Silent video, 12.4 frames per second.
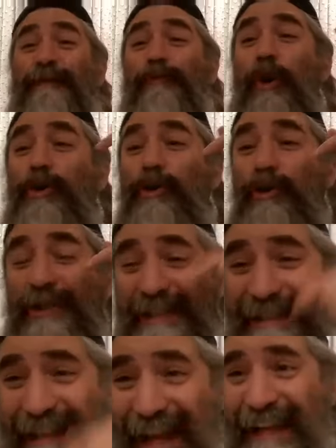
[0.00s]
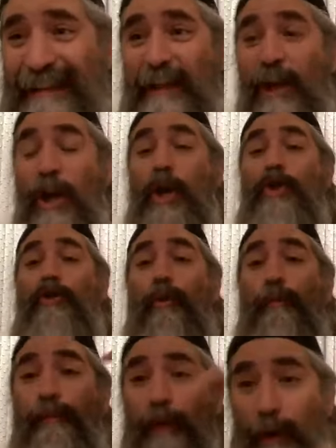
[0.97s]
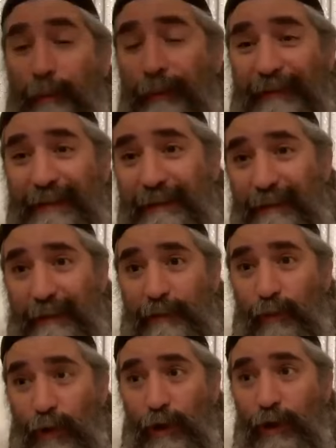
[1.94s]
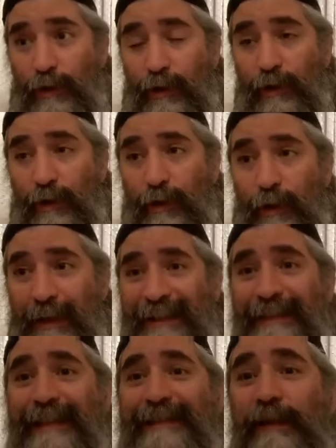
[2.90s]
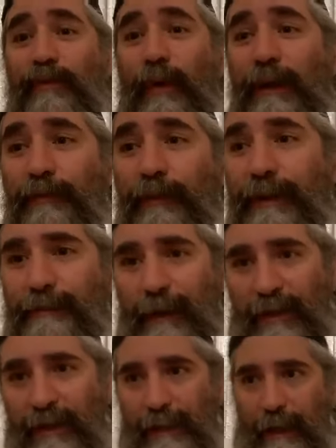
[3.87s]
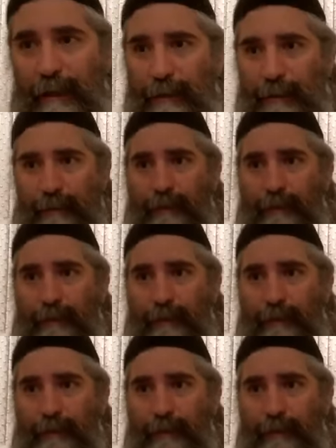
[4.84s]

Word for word: you understand your purpose in this world, this is what brings Mashiach.